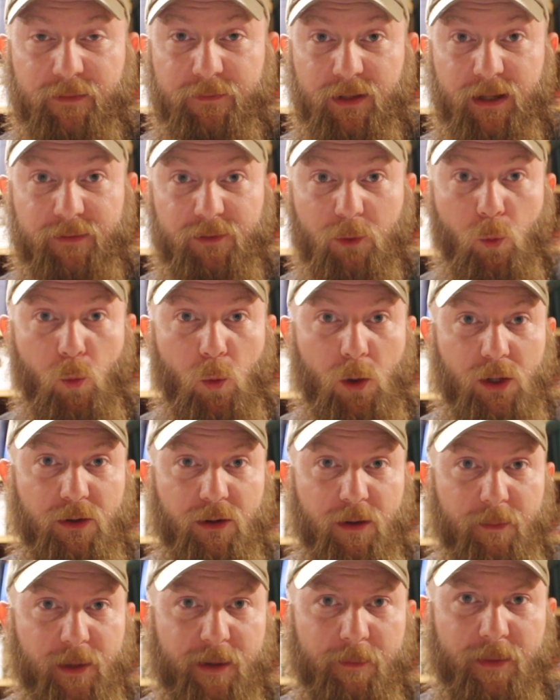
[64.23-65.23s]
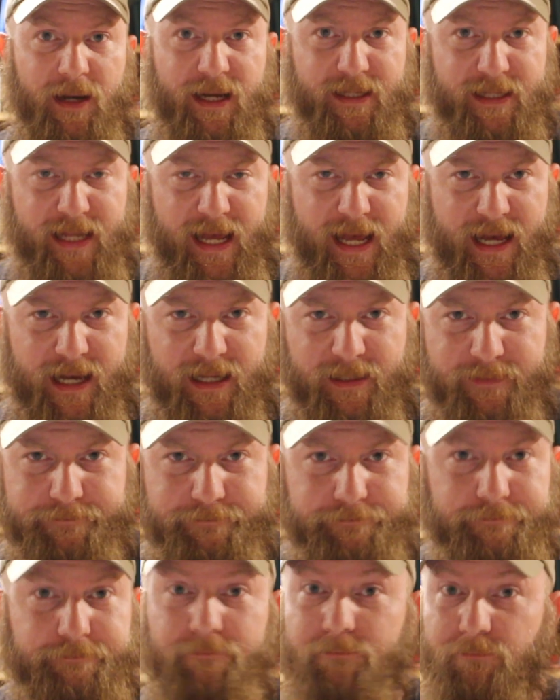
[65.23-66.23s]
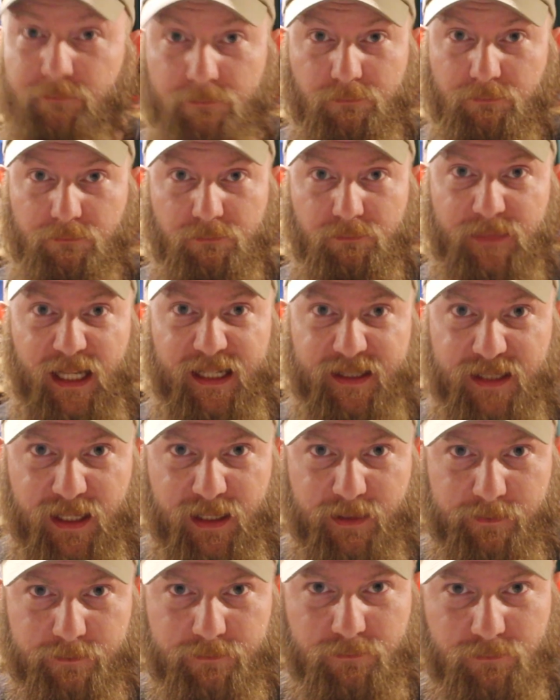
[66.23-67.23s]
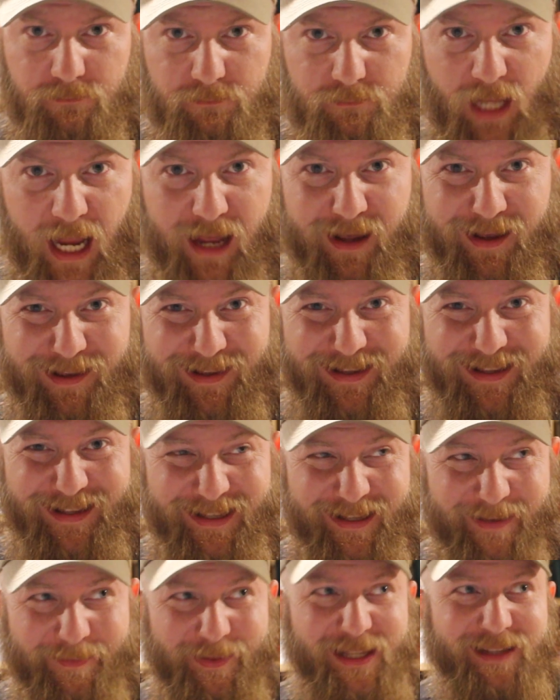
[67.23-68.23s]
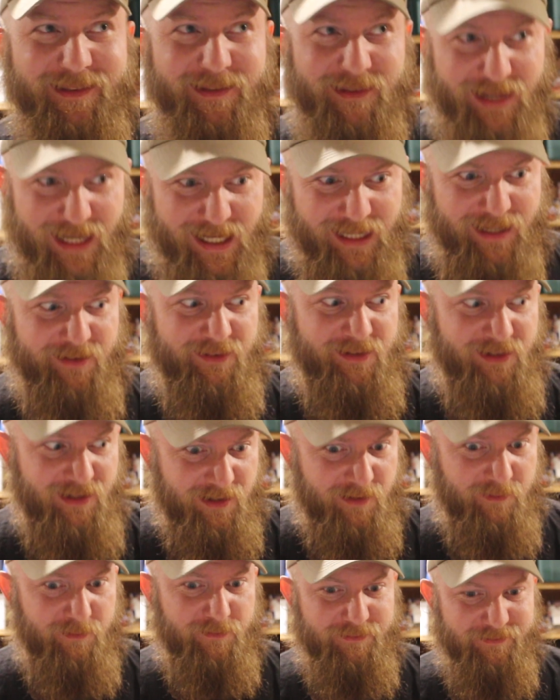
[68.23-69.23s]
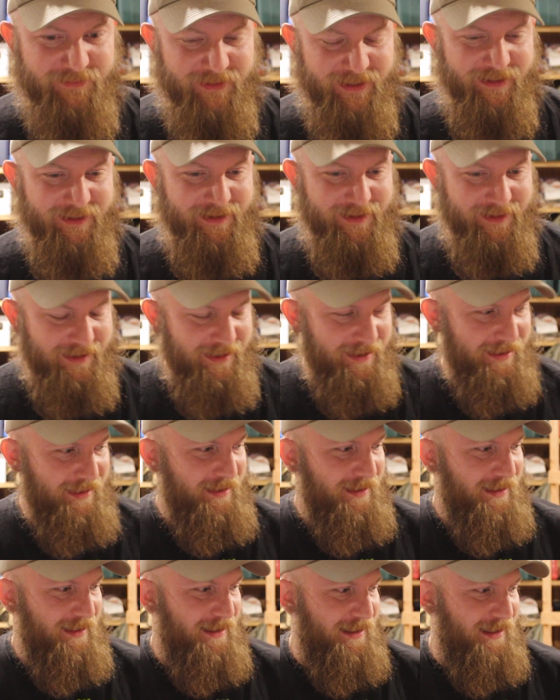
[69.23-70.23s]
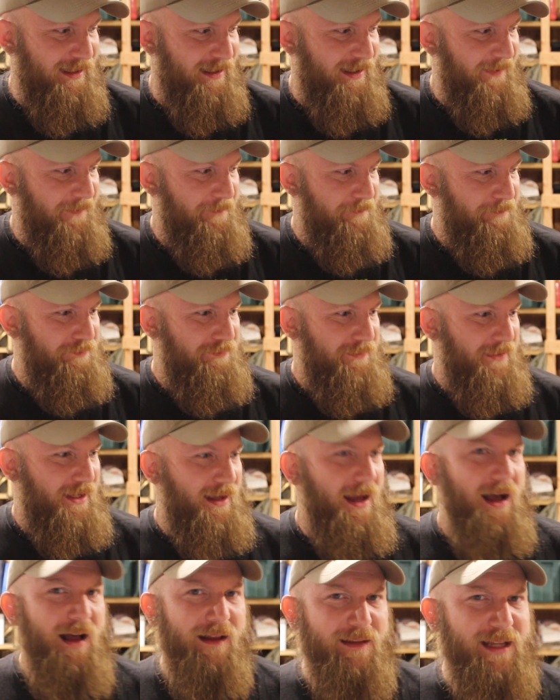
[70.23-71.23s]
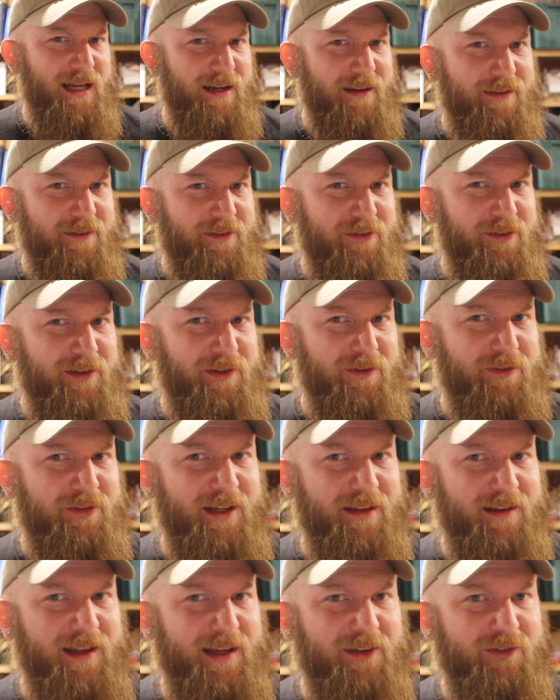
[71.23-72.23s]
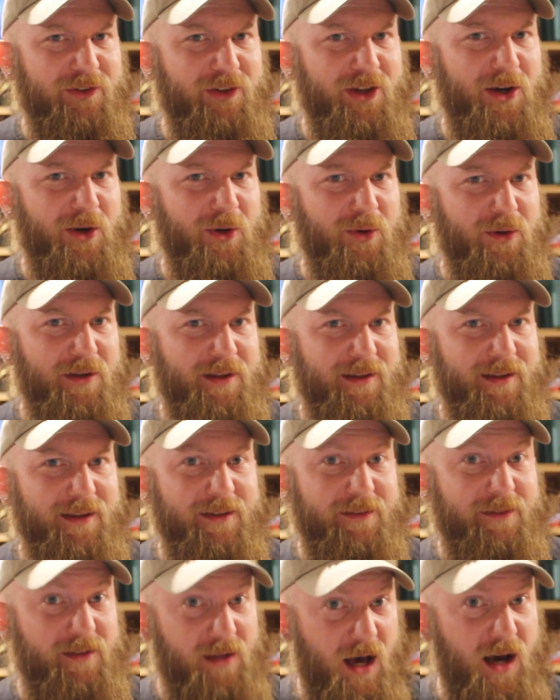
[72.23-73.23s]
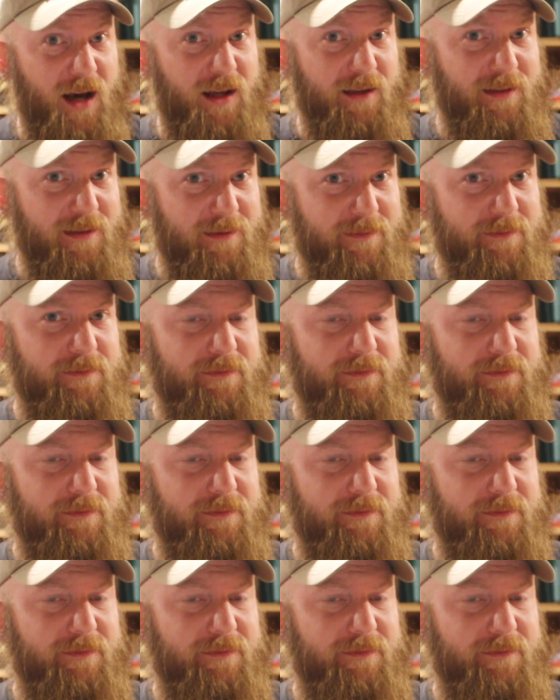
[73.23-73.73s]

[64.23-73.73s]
If you ever wondered about my dad, that's him. I mean, that is him. A lot of this is going to sound like a joke. It's not.